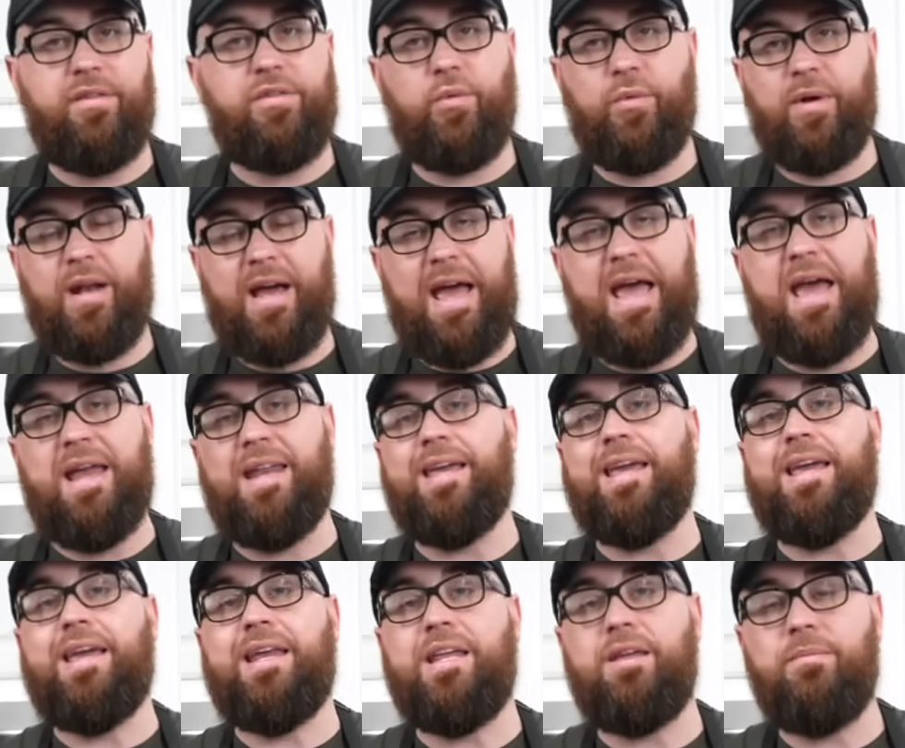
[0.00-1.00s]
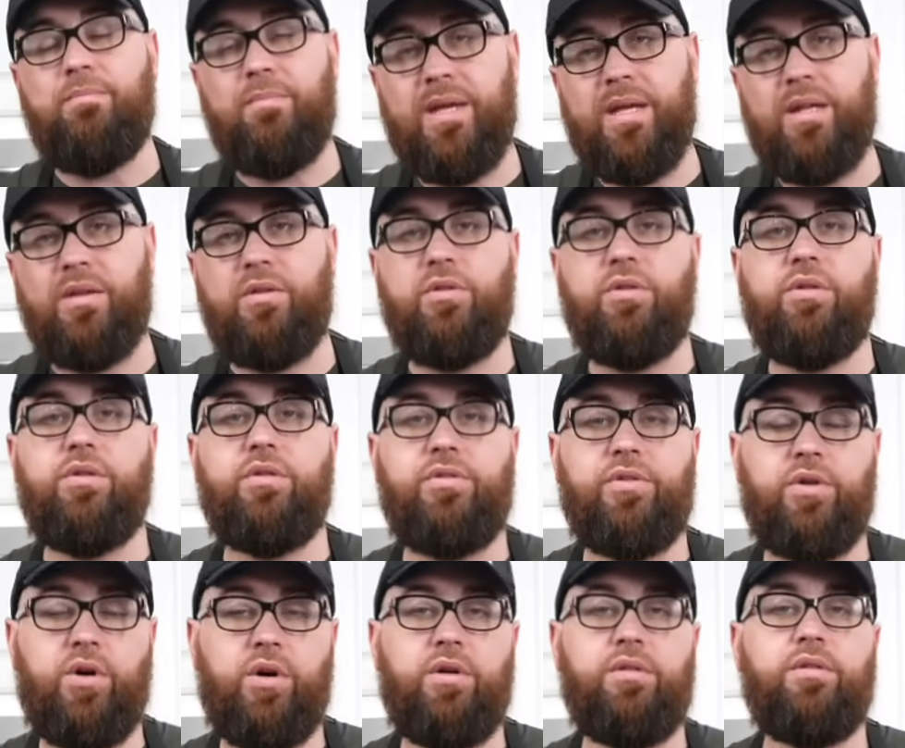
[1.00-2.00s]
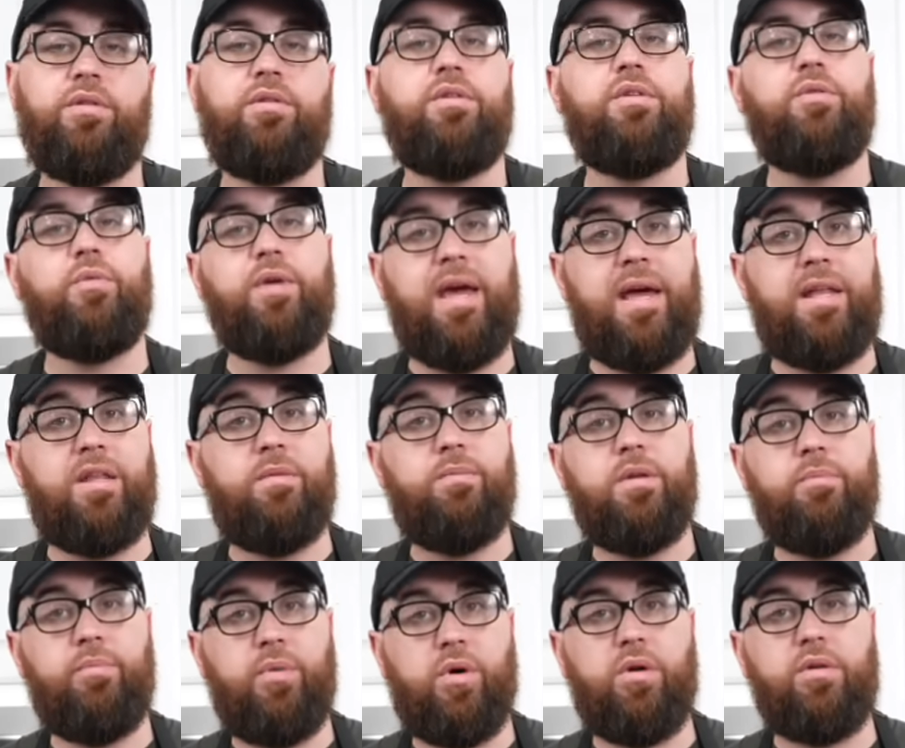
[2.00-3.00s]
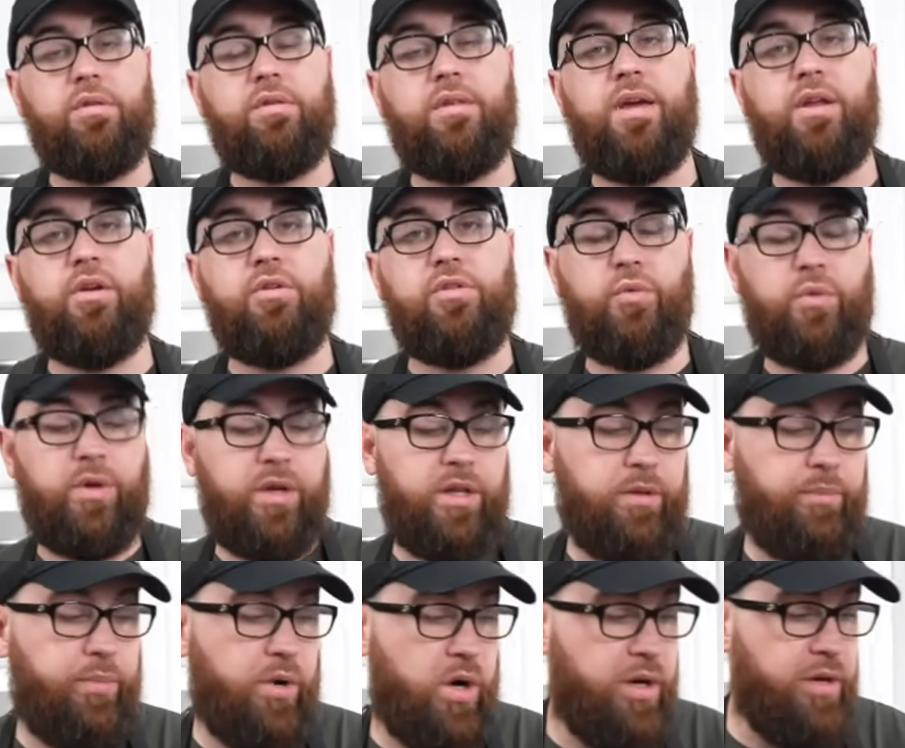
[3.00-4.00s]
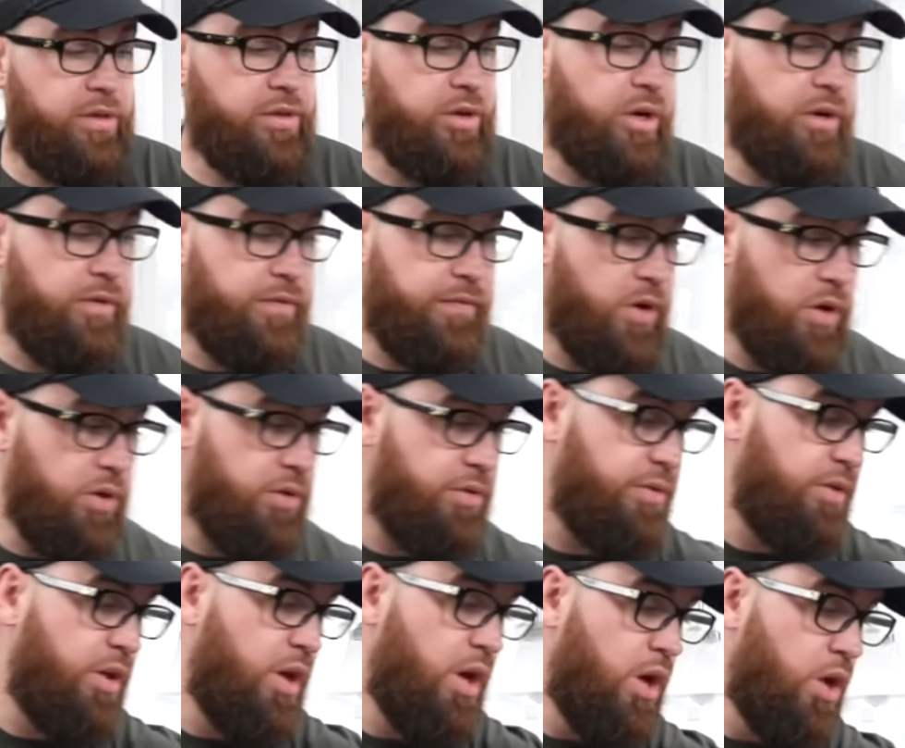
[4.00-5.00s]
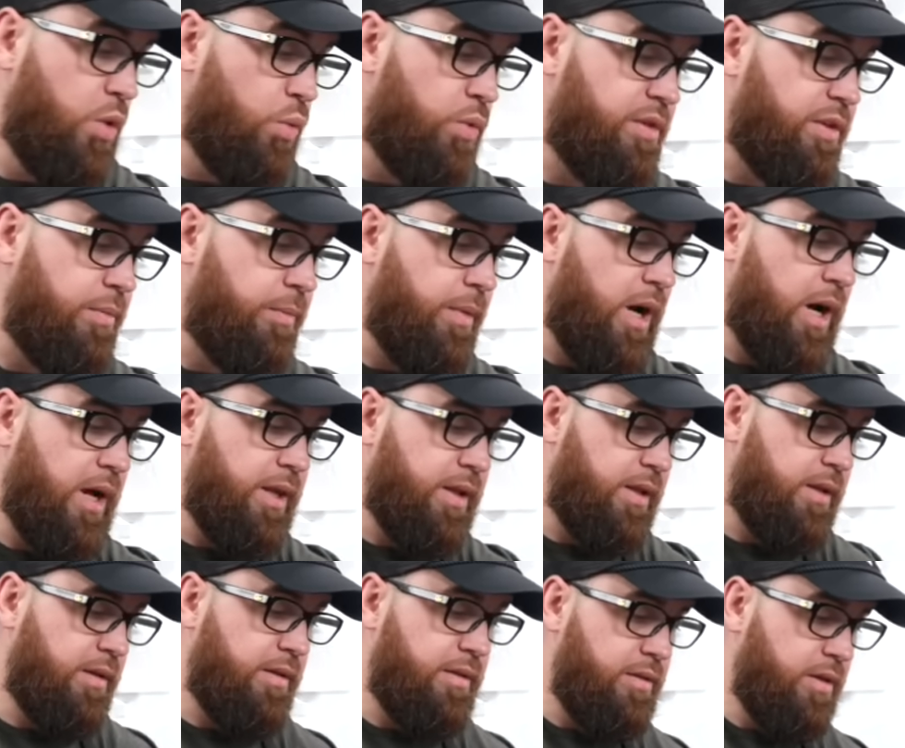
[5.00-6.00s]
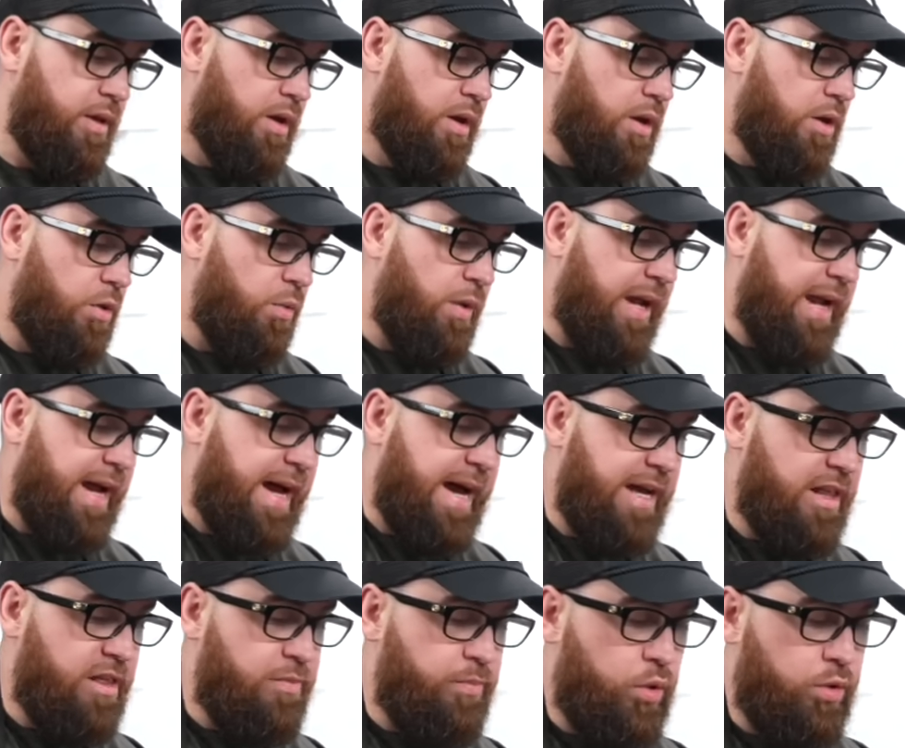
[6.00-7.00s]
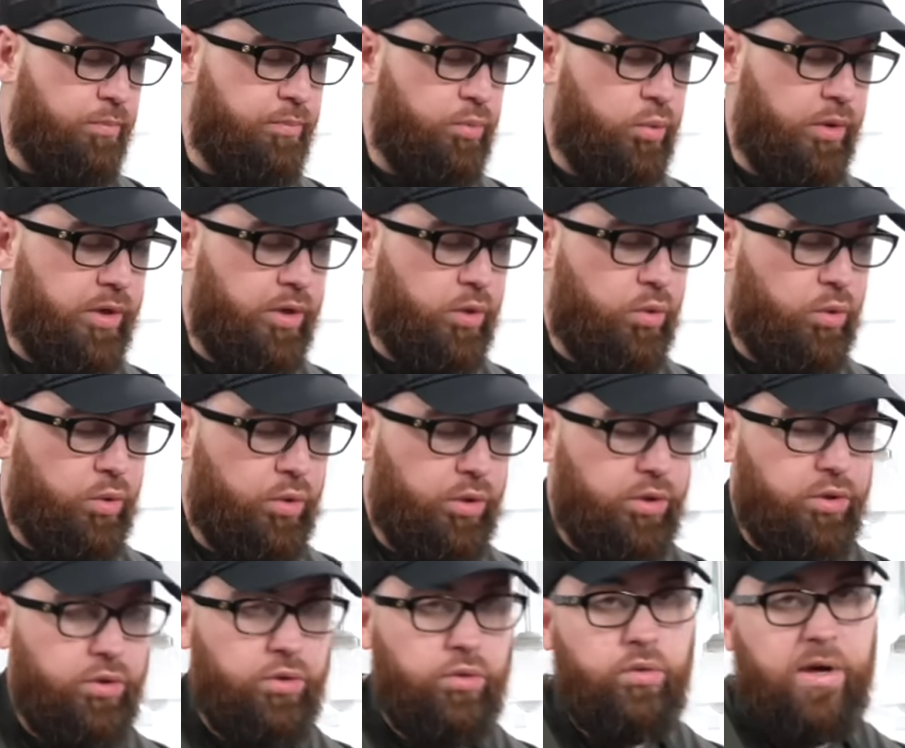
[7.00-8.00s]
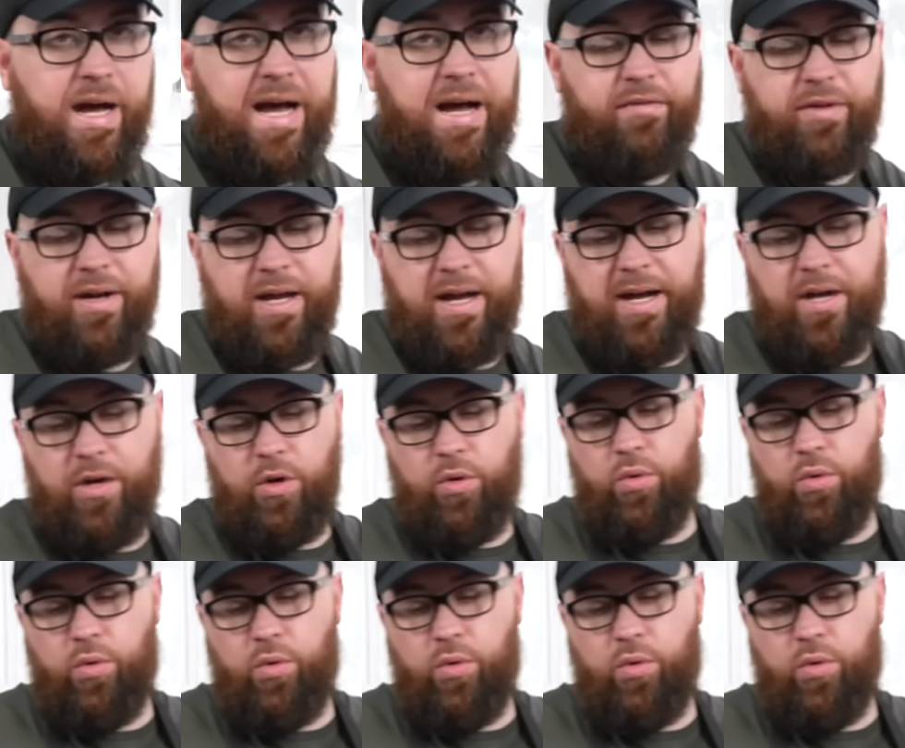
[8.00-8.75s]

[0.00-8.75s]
so we're not adding any meat to the sauce until we add the meatballs later. So we get the party started first with some onions. We got a high smoke point oil, avocado